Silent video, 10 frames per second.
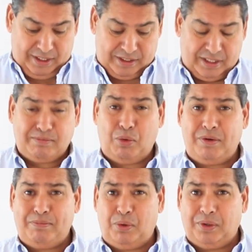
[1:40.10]
It says,
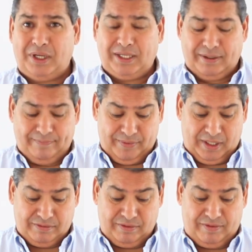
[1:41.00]
more importantly,
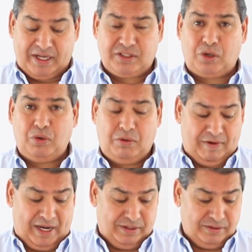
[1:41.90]
it reflects the core
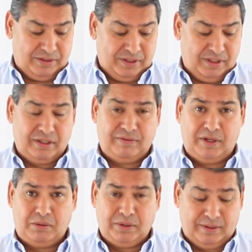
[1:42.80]
values of the
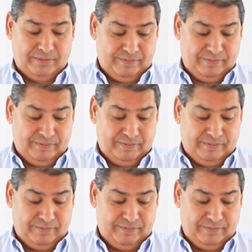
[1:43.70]
holder,